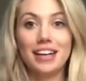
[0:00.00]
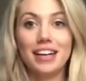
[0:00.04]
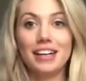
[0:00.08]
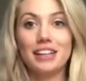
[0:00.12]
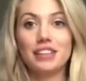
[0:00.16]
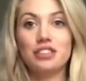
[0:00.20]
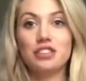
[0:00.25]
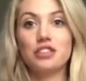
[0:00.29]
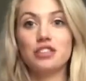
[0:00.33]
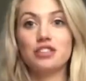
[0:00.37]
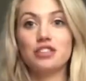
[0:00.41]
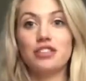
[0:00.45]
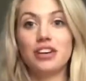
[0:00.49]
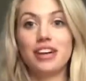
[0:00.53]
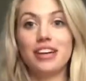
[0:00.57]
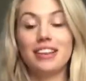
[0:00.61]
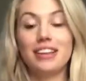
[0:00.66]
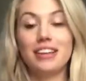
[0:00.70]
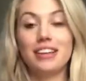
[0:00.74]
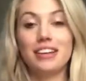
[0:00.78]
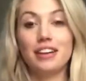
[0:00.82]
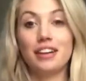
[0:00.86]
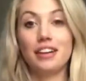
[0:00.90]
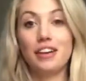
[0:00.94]
It
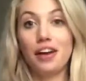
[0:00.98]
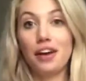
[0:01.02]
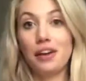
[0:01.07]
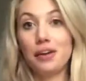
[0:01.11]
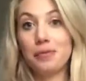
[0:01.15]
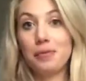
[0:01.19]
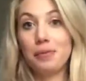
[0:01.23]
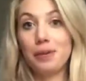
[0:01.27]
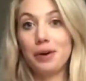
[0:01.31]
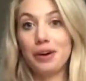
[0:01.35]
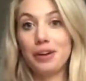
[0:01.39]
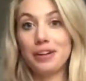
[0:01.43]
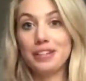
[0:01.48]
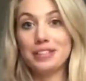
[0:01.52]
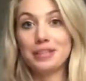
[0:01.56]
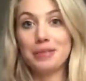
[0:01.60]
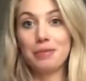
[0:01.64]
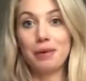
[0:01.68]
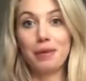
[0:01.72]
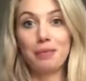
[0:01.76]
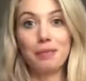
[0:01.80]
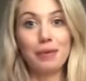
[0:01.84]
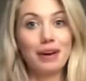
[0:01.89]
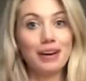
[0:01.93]
strengthened a lot of parts of
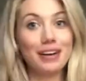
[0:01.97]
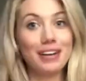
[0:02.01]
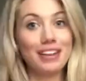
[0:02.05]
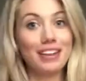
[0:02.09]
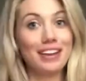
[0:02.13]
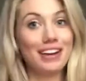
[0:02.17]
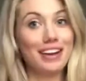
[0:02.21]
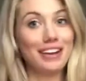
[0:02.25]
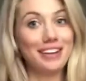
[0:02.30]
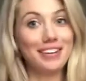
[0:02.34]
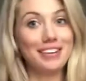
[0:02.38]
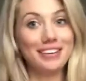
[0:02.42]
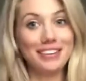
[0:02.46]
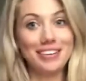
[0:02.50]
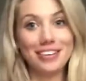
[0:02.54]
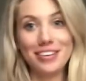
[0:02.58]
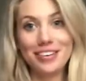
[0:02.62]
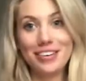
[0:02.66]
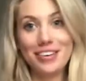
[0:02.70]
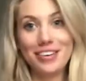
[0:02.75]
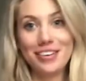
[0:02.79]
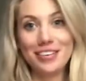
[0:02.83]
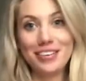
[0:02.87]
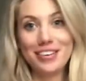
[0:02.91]
my body that I
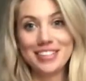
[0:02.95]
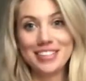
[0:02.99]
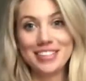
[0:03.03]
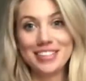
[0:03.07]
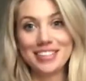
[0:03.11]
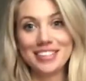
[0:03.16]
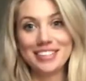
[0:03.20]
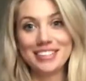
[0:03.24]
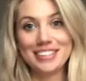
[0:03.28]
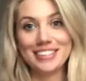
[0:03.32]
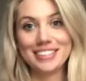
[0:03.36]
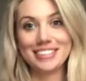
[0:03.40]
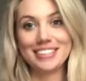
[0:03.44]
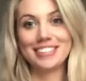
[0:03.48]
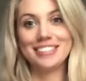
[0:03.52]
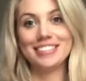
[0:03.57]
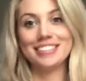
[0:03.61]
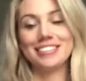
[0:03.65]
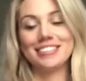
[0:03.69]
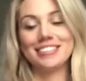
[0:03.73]
didn't know exist.